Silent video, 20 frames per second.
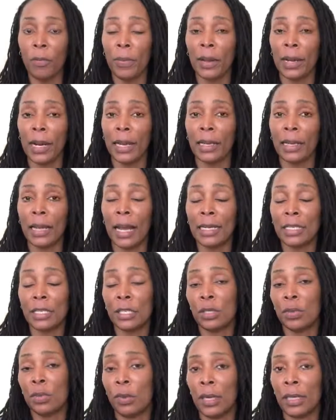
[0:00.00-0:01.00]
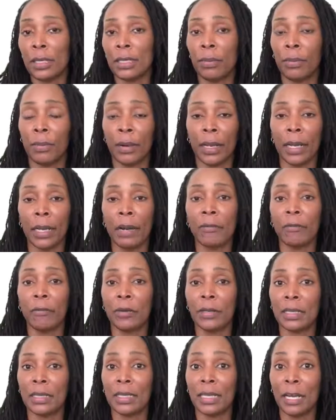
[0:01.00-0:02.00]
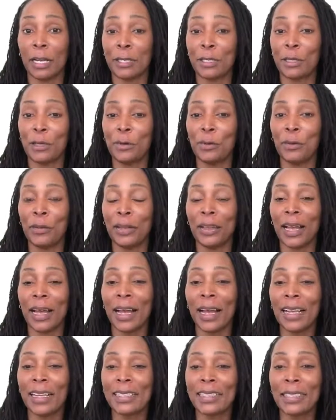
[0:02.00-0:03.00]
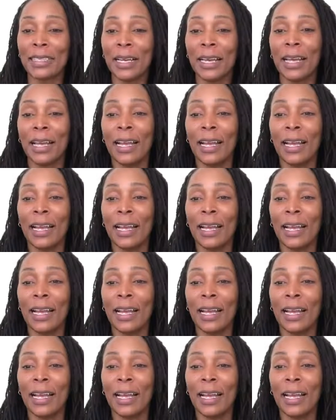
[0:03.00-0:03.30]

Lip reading: but I just wanted to bring it up for discussion with us